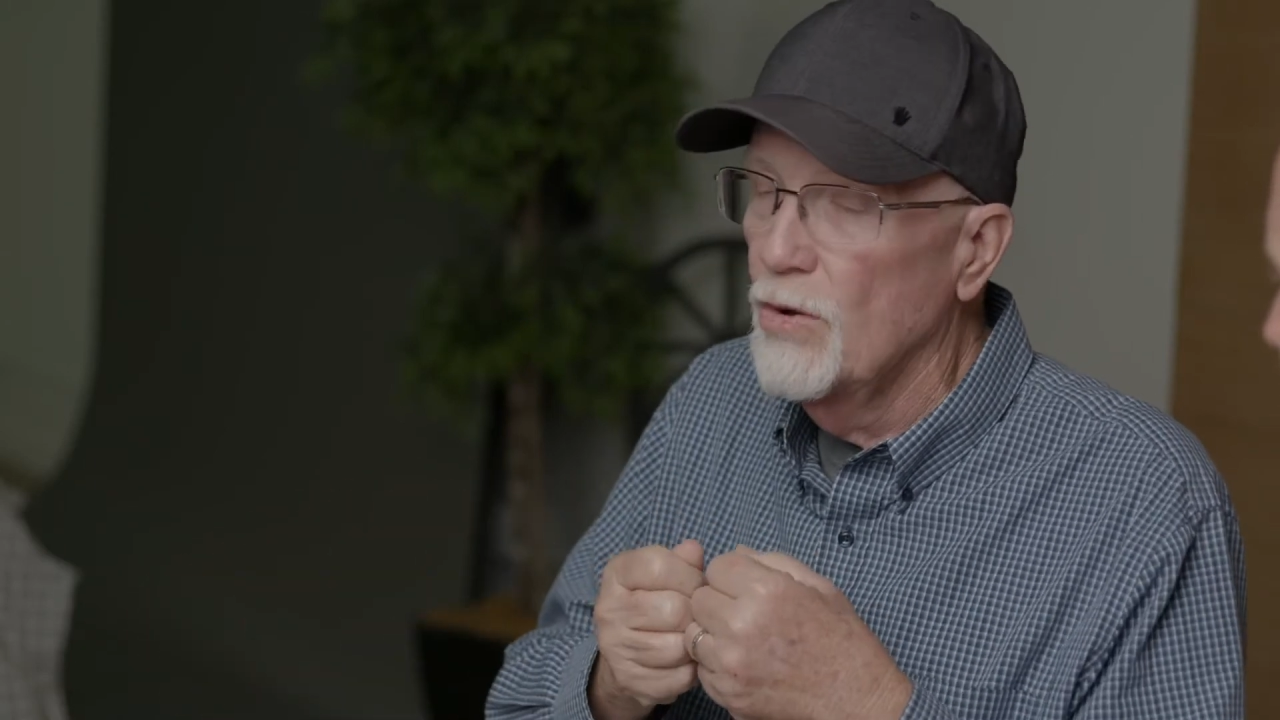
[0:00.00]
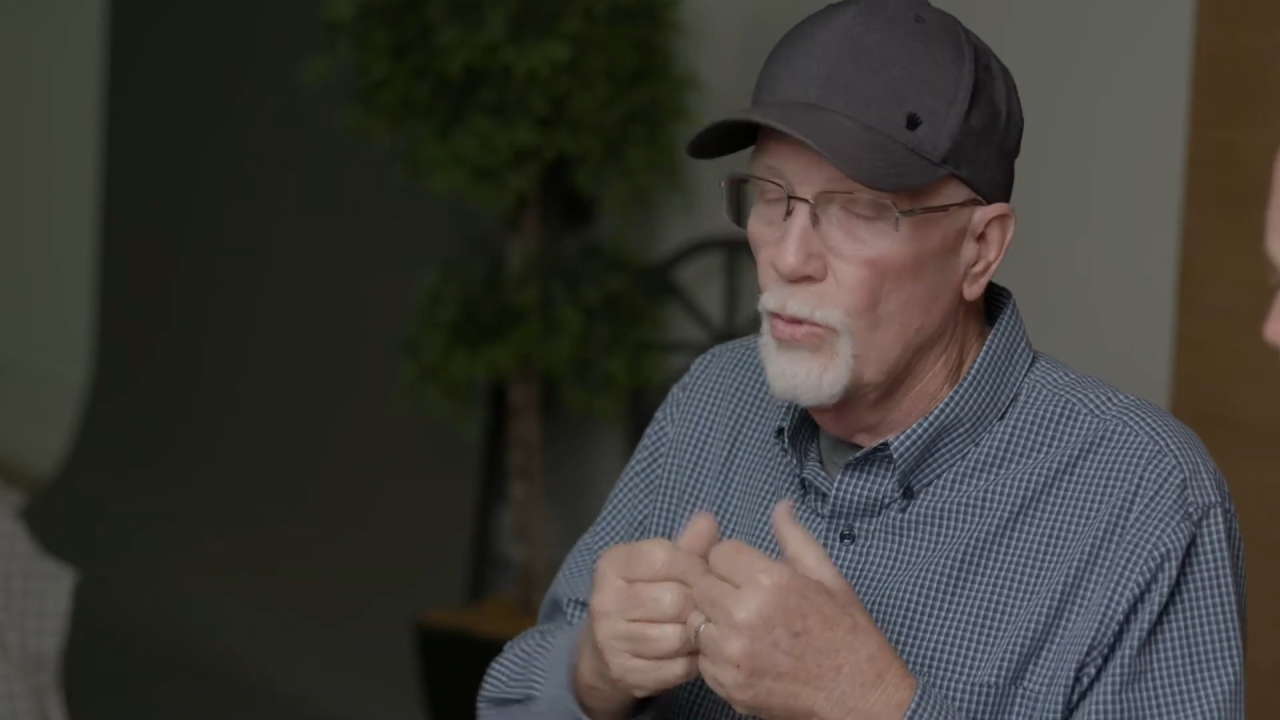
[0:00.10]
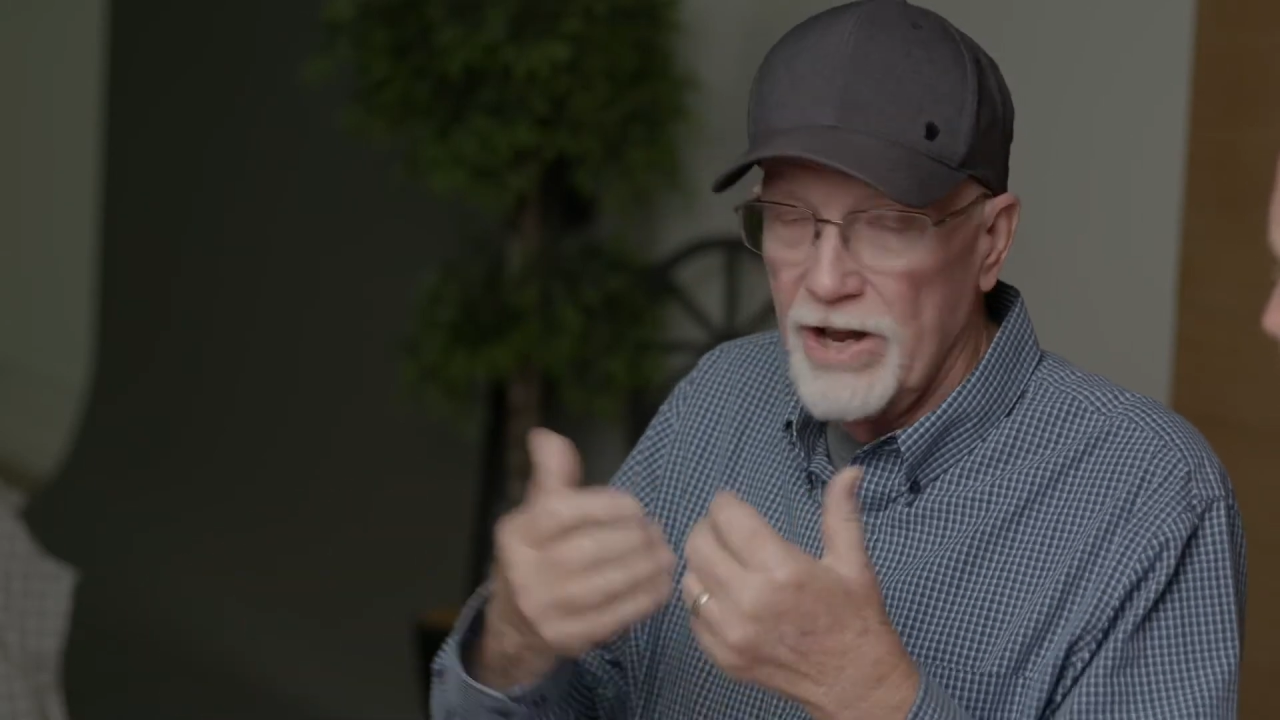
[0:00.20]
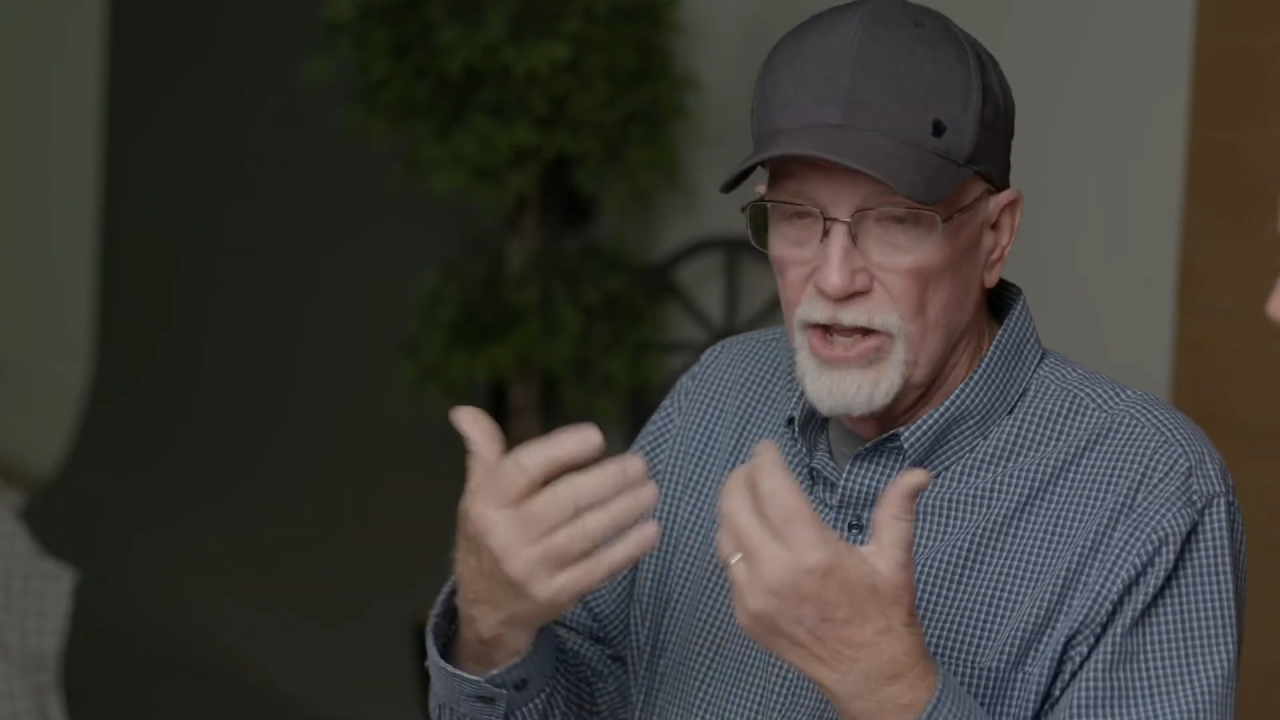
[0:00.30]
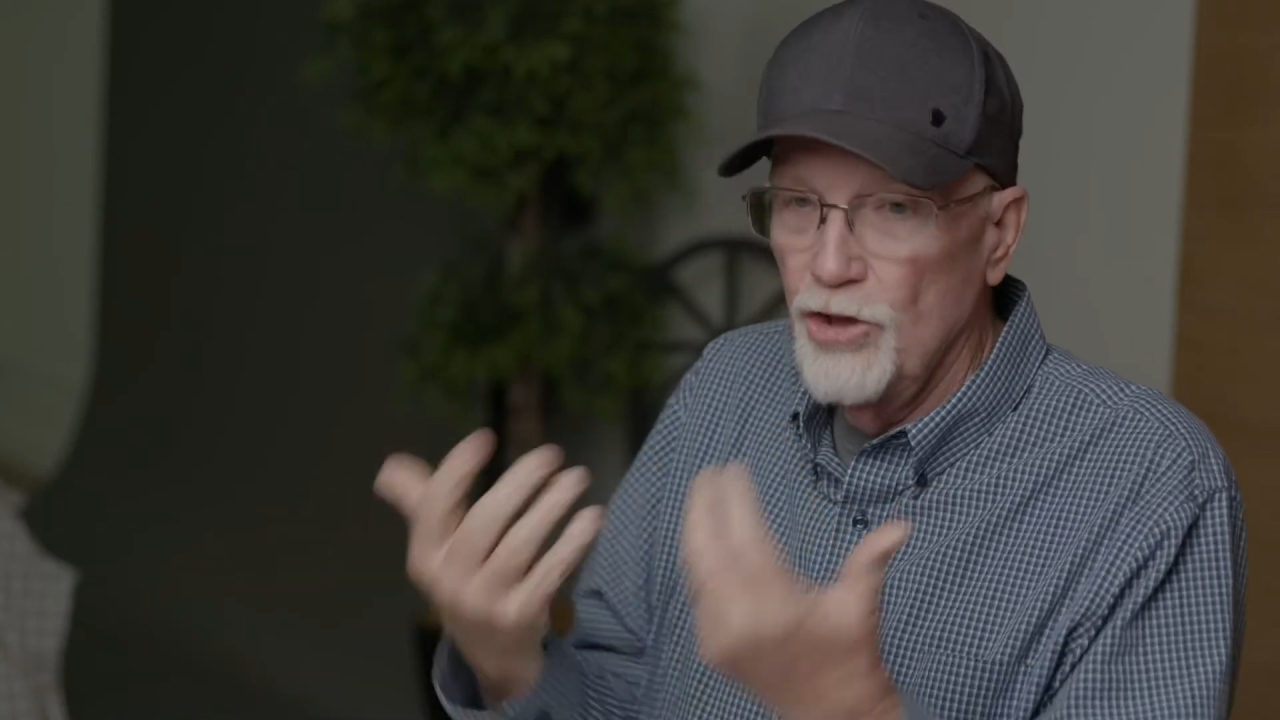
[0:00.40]

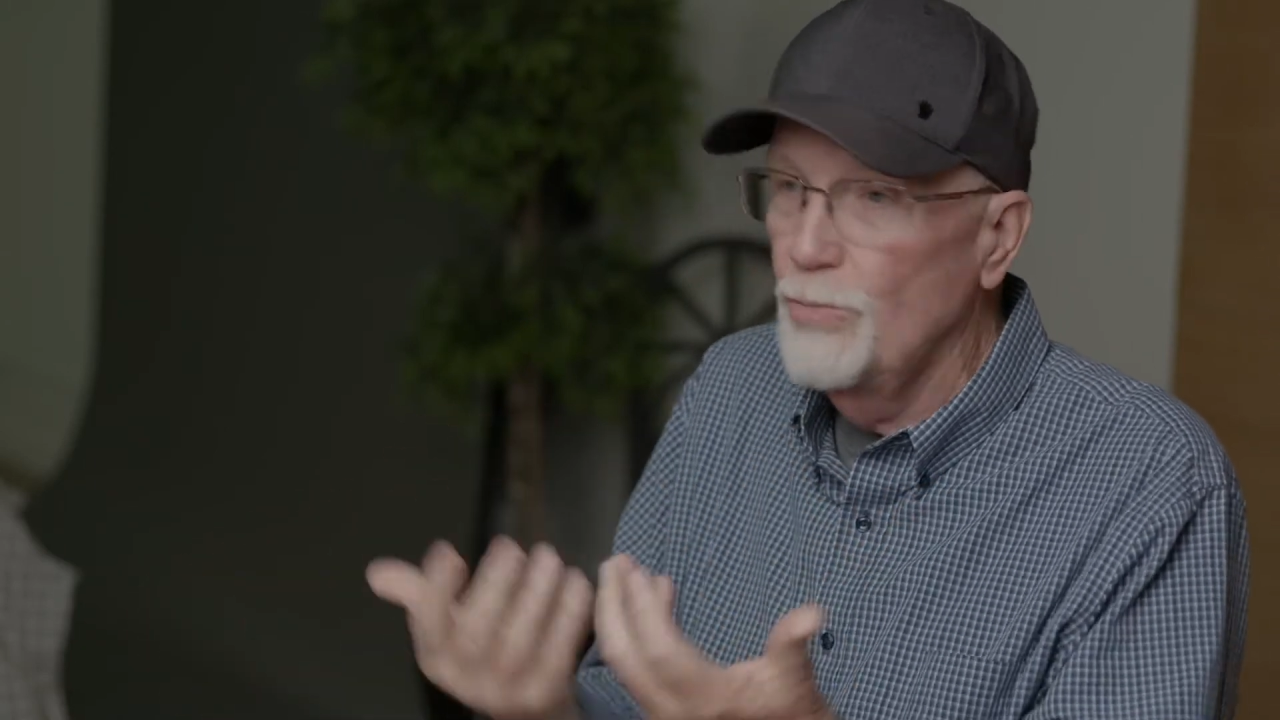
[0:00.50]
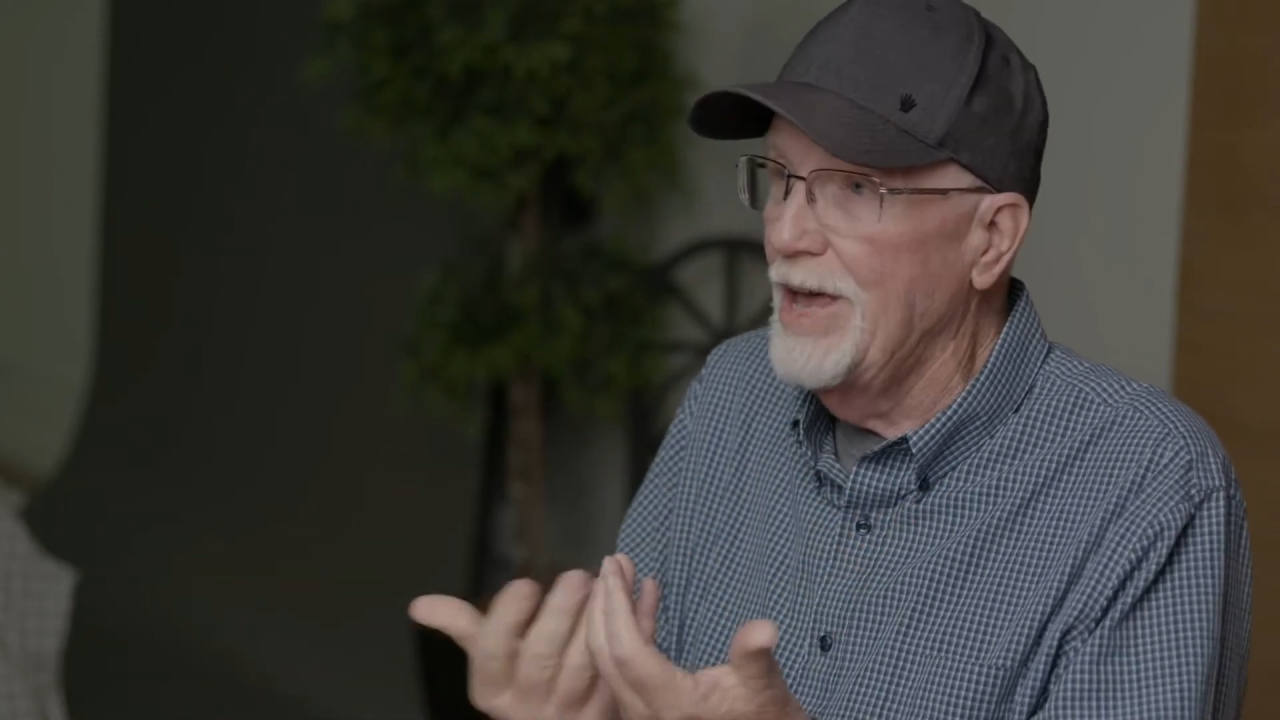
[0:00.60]
what you